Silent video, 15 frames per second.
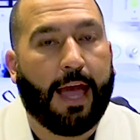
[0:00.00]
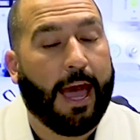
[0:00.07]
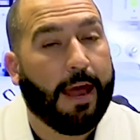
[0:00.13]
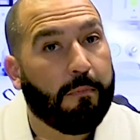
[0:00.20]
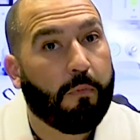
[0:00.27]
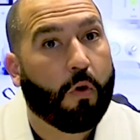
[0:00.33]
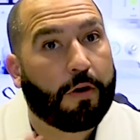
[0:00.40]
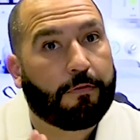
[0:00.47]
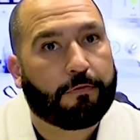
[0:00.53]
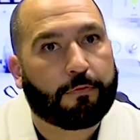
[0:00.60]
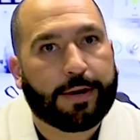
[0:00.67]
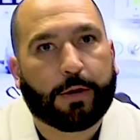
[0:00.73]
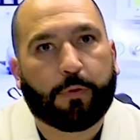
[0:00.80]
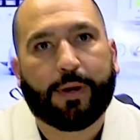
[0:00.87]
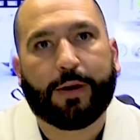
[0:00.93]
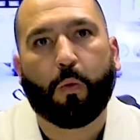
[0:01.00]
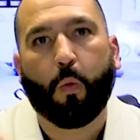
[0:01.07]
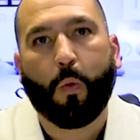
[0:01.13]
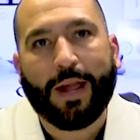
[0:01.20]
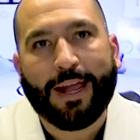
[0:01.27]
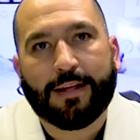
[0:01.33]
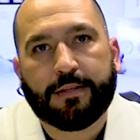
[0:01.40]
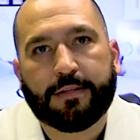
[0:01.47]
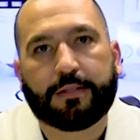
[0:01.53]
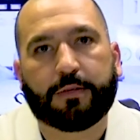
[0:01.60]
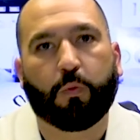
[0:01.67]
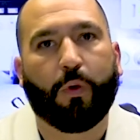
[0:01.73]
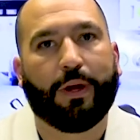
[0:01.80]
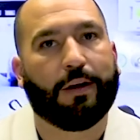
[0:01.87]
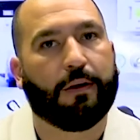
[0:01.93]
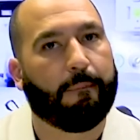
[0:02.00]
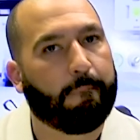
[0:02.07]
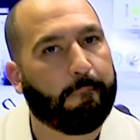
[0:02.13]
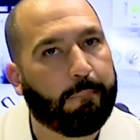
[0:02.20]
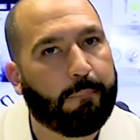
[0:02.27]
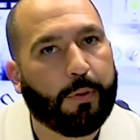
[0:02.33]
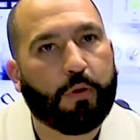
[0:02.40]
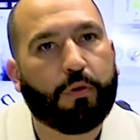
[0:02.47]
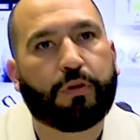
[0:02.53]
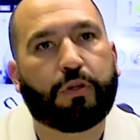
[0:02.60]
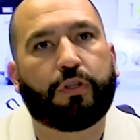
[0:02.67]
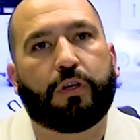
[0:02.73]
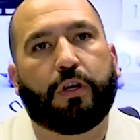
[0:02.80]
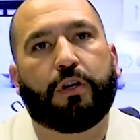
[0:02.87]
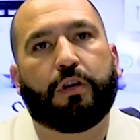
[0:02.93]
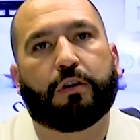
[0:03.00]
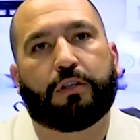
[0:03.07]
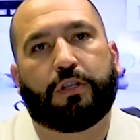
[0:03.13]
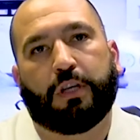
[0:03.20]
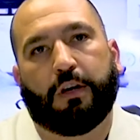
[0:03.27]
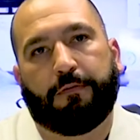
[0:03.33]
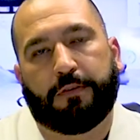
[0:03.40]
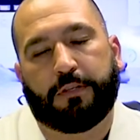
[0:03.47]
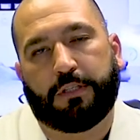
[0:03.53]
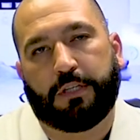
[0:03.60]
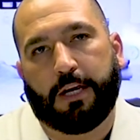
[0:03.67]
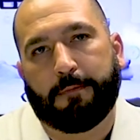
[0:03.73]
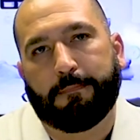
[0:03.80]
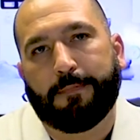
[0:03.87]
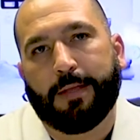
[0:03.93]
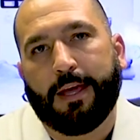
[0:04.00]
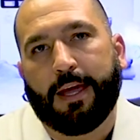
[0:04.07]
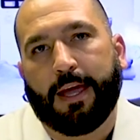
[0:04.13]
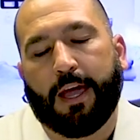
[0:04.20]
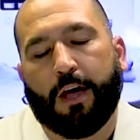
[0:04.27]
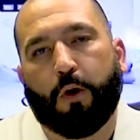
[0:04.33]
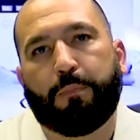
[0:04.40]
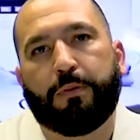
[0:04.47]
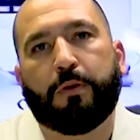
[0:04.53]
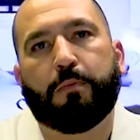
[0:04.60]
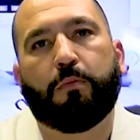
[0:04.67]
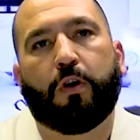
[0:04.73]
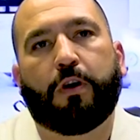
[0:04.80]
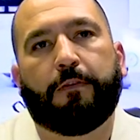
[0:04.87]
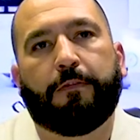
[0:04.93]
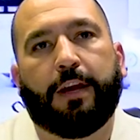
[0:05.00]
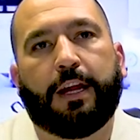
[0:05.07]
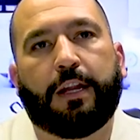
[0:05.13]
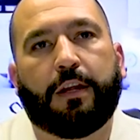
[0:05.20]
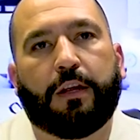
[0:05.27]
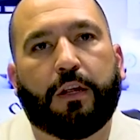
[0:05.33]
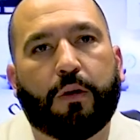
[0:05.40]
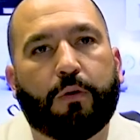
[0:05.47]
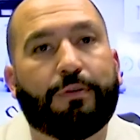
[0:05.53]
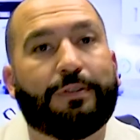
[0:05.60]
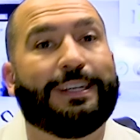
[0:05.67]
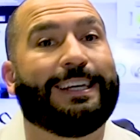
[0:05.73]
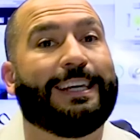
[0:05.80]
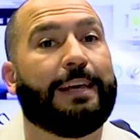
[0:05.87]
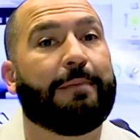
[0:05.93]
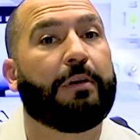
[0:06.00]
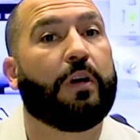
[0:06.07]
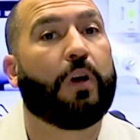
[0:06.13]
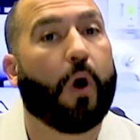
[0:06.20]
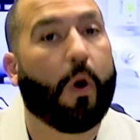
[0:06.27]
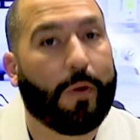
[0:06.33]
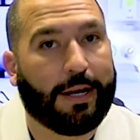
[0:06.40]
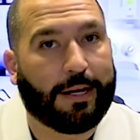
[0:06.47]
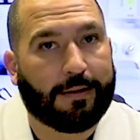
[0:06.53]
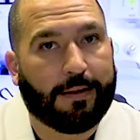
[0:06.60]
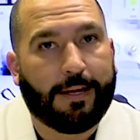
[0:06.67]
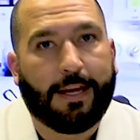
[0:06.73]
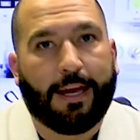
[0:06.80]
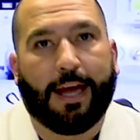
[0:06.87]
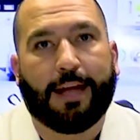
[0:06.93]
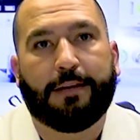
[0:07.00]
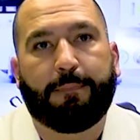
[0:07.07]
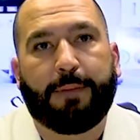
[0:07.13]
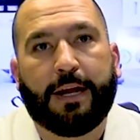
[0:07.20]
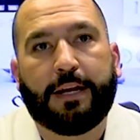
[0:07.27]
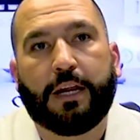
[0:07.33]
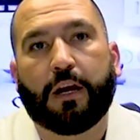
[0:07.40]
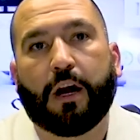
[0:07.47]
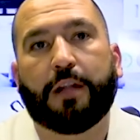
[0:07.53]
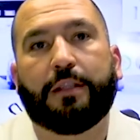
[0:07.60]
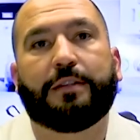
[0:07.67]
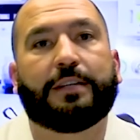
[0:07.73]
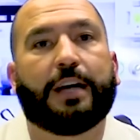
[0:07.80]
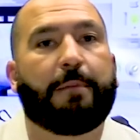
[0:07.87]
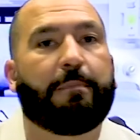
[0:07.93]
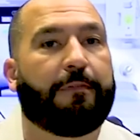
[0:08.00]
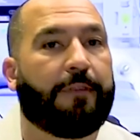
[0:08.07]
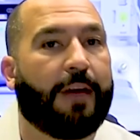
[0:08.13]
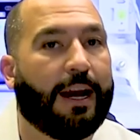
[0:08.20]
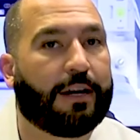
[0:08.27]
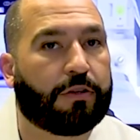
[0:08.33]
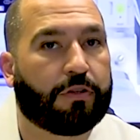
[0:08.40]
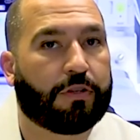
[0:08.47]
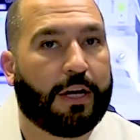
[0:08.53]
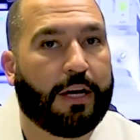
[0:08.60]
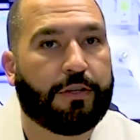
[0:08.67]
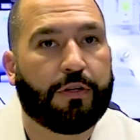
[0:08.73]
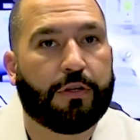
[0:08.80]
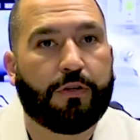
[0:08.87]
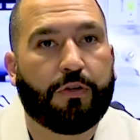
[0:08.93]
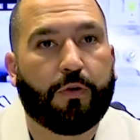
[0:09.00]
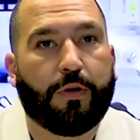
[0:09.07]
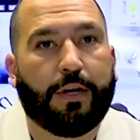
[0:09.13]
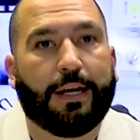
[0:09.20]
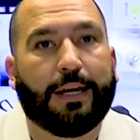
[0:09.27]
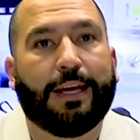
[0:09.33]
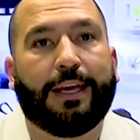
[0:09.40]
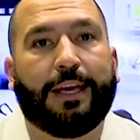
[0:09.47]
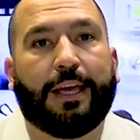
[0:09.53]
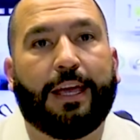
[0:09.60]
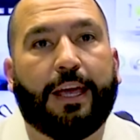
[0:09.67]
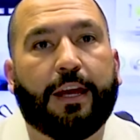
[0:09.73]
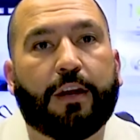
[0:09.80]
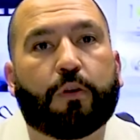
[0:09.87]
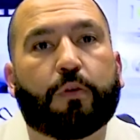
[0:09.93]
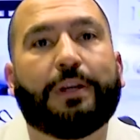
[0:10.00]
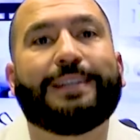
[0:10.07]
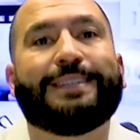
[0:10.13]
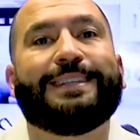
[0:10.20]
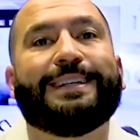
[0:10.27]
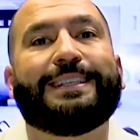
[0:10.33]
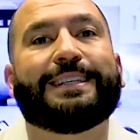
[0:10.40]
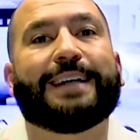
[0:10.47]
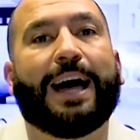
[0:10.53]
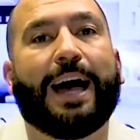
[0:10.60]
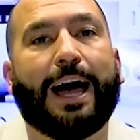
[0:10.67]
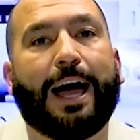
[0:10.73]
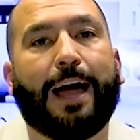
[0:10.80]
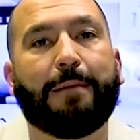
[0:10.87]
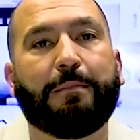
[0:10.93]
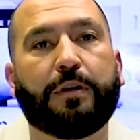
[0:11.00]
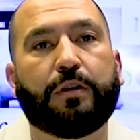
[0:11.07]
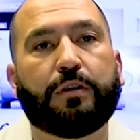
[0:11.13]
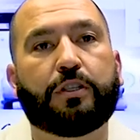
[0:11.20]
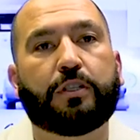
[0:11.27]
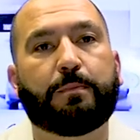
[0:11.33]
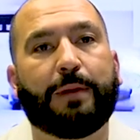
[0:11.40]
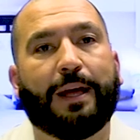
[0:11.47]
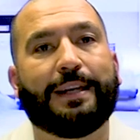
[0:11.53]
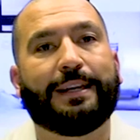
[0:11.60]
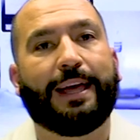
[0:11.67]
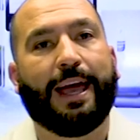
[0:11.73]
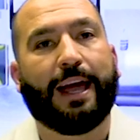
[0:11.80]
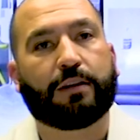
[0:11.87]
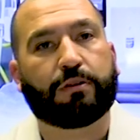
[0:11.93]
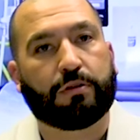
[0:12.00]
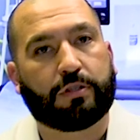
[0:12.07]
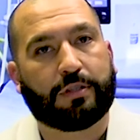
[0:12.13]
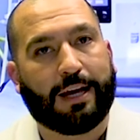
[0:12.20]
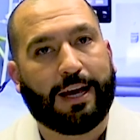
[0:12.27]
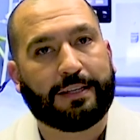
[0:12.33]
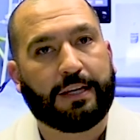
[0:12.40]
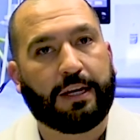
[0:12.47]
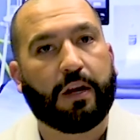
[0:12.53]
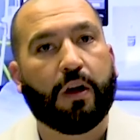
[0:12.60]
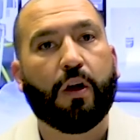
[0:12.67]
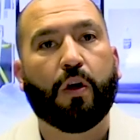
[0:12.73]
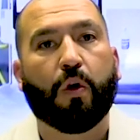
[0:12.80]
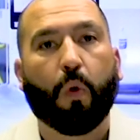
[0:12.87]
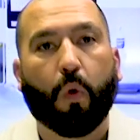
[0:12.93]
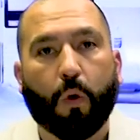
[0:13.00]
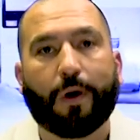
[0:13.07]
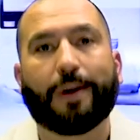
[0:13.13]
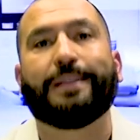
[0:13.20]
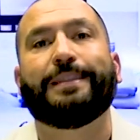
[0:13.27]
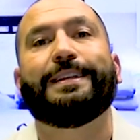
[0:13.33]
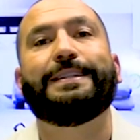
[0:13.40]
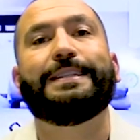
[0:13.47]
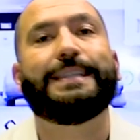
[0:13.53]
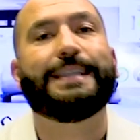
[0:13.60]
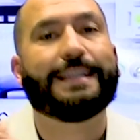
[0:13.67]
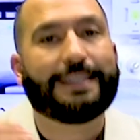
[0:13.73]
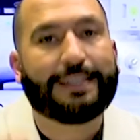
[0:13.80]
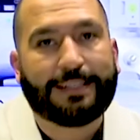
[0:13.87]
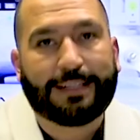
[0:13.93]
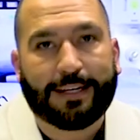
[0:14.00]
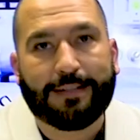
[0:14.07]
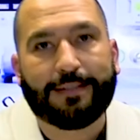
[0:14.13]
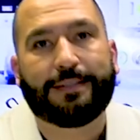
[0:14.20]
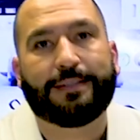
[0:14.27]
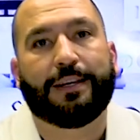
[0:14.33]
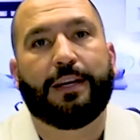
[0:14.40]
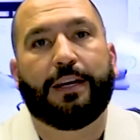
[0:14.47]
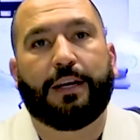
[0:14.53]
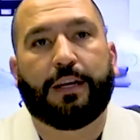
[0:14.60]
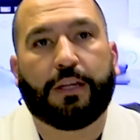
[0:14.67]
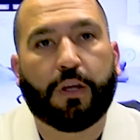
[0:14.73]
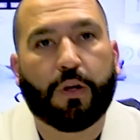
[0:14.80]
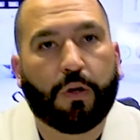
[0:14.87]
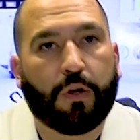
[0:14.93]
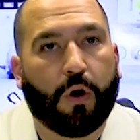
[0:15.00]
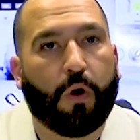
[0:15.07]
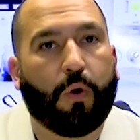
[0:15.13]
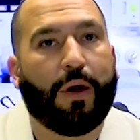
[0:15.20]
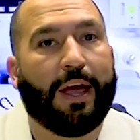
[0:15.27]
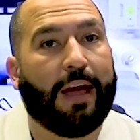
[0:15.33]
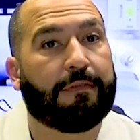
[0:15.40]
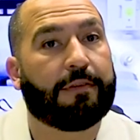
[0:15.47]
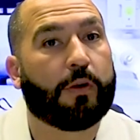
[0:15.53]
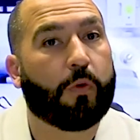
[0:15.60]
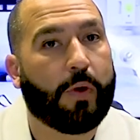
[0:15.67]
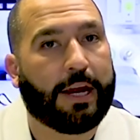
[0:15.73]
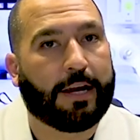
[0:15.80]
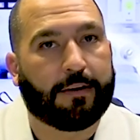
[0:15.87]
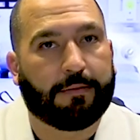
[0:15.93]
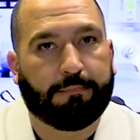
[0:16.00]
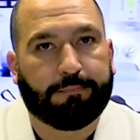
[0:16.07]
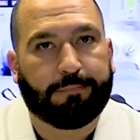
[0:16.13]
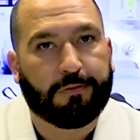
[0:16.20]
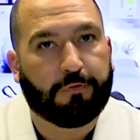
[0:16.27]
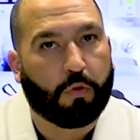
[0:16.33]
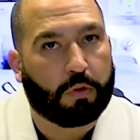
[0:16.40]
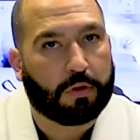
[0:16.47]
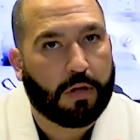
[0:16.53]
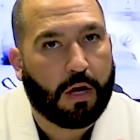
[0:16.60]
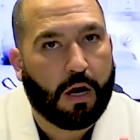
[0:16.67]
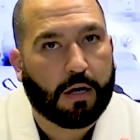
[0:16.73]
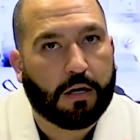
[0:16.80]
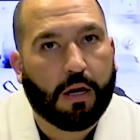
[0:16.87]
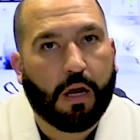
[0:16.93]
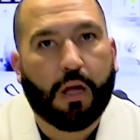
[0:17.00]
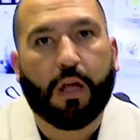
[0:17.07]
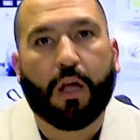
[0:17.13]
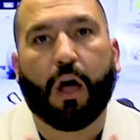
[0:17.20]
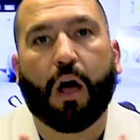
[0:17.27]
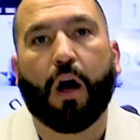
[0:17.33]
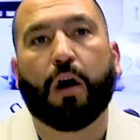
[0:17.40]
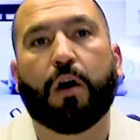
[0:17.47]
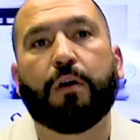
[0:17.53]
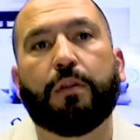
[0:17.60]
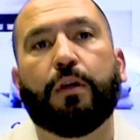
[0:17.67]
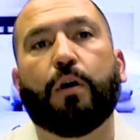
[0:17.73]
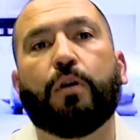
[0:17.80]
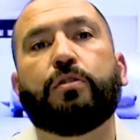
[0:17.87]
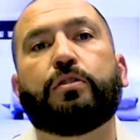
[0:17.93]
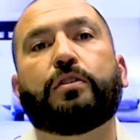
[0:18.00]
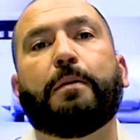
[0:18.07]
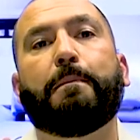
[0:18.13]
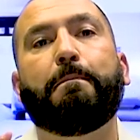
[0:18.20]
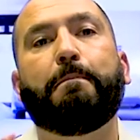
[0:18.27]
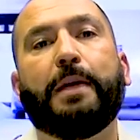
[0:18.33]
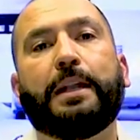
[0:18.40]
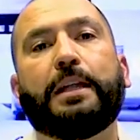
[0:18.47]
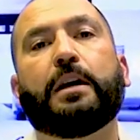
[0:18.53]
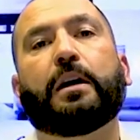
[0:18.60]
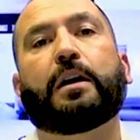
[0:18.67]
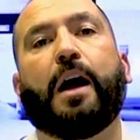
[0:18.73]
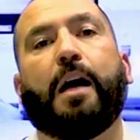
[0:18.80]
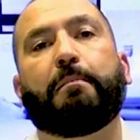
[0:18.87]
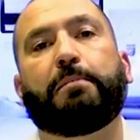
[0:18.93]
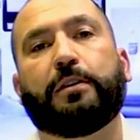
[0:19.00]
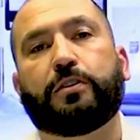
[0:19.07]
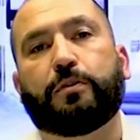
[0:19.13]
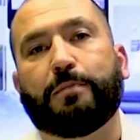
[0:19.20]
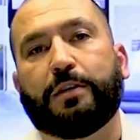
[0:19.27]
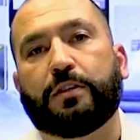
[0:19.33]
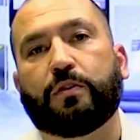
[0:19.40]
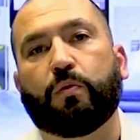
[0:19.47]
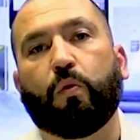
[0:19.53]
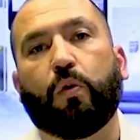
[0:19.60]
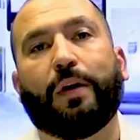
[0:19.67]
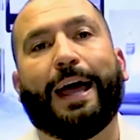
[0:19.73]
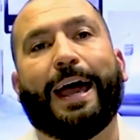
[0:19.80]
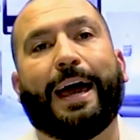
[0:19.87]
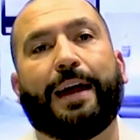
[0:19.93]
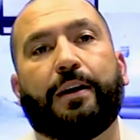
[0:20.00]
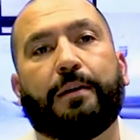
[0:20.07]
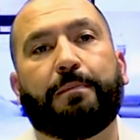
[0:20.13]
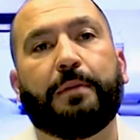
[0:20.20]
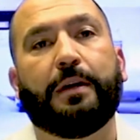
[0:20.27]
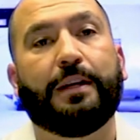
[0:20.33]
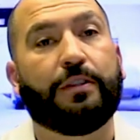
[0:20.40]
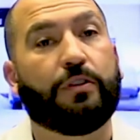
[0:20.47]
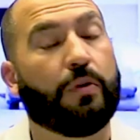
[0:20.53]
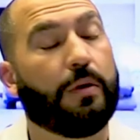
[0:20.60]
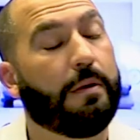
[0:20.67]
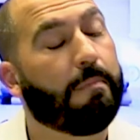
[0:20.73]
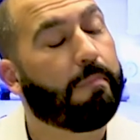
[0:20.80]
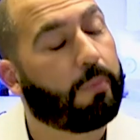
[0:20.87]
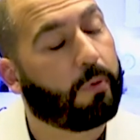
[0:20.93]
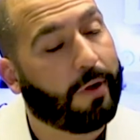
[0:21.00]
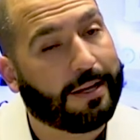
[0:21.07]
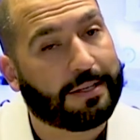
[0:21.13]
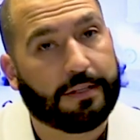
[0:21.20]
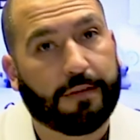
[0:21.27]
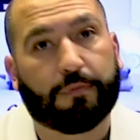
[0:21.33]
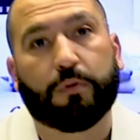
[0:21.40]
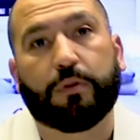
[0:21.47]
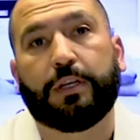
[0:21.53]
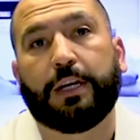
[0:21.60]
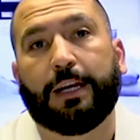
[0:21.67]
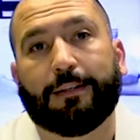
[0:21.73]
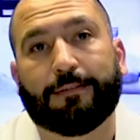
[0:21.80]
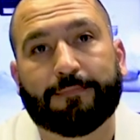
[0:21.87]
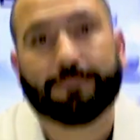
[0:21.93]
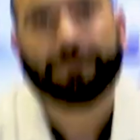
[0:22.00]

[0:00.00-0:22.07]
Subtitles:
And more frequent wins will boost your self-esteem and help you motivate you to keep going. And depending on the type of exercise you're doing, increase the time you spend exercising or the distance you go every week. Before long, all those many accomplishments will add up to an impressive routine.